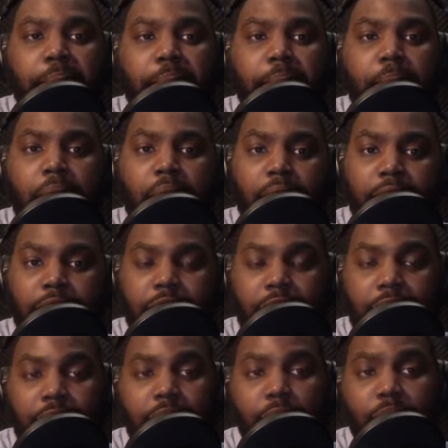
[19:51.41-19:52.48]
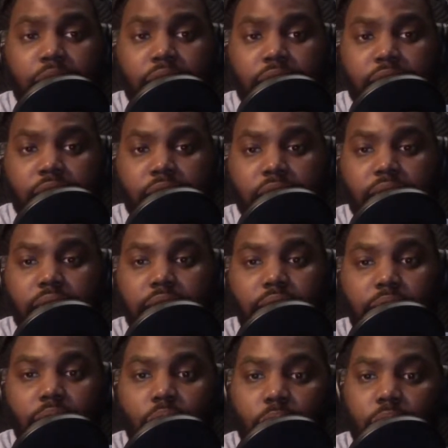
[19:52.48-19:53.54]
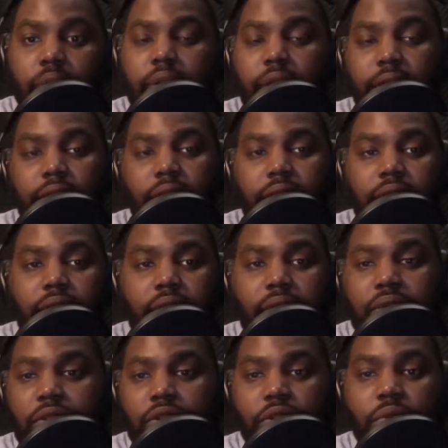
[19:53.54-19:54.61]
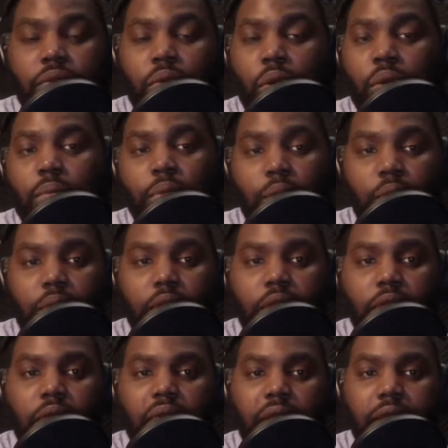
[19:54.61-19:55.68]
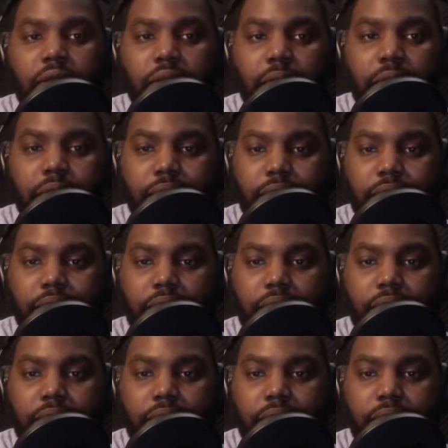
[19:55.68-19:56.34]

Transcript: I find a position where there's 2 or more U of H graduates.